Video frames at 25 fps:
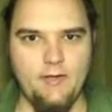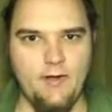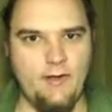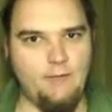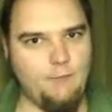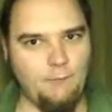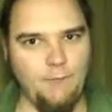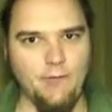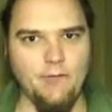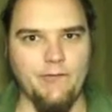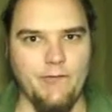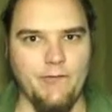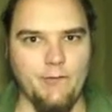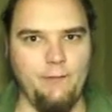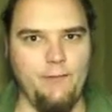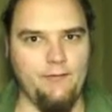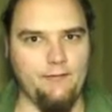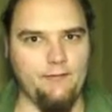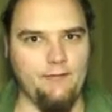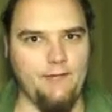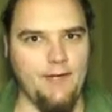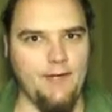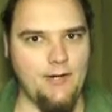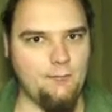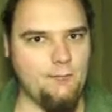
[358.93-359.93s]
I'm a
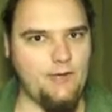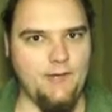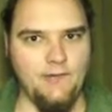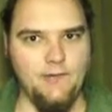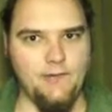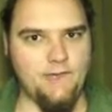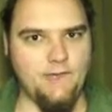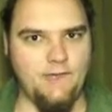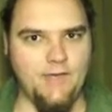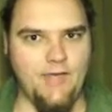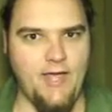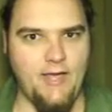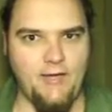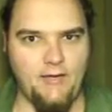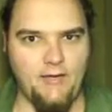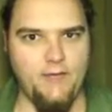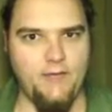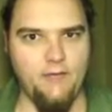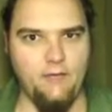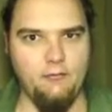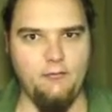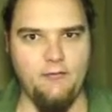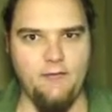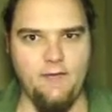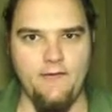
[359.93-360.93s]
multi-billionaire, but I just can't
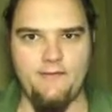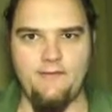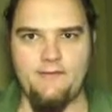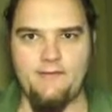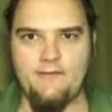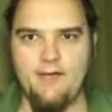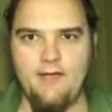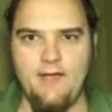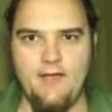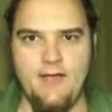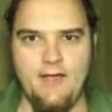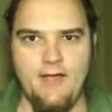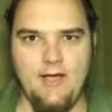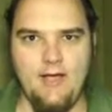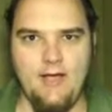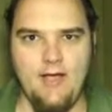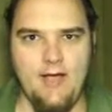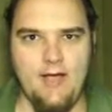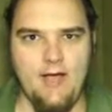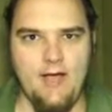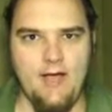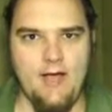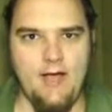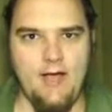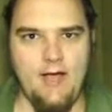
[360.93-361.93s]
get over this.
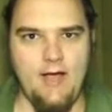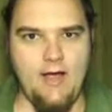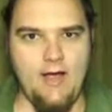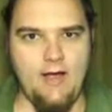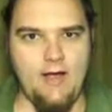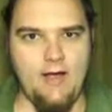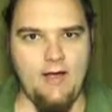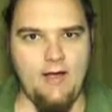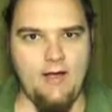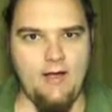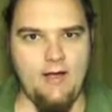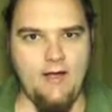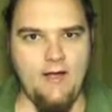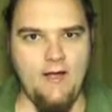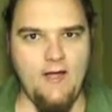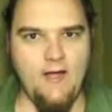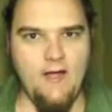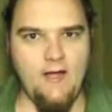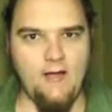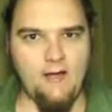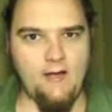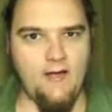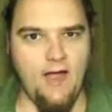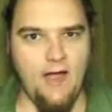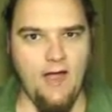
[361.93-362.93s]

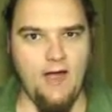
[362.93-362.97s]
And